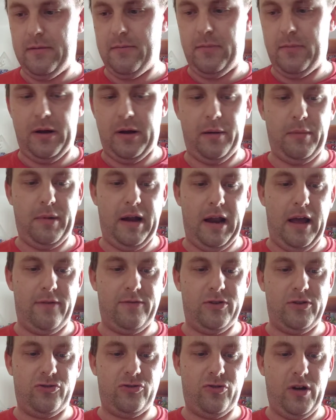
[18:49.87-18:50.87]
but I'm going to have
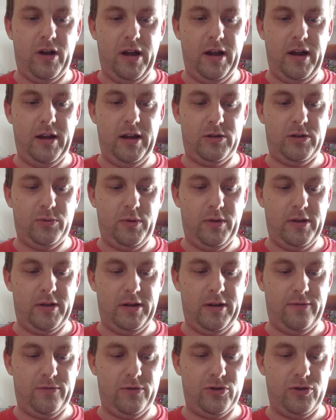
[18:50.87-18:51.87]
to try it with a
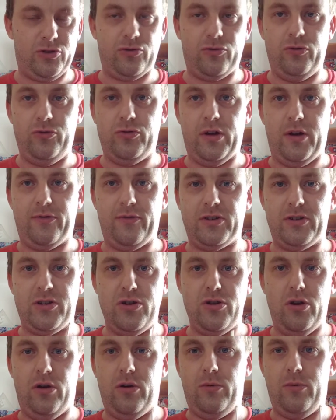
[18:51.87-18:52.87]
different screwdriver. It's
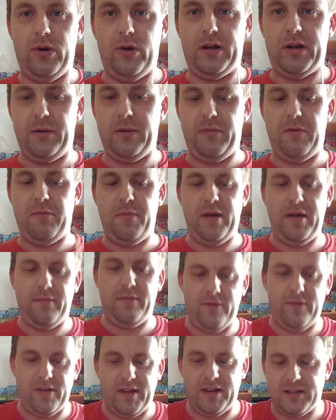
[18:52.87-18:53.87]
not working with me
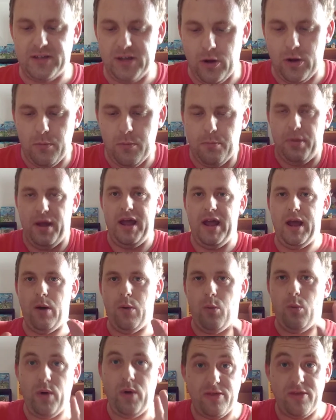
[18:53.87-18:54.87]
for this, so bear
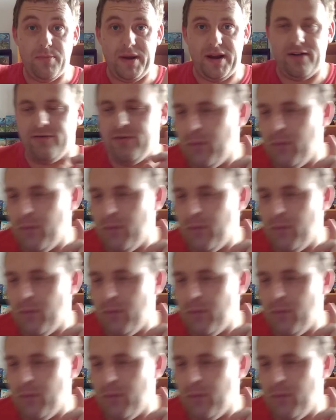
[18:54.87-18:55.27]
with me for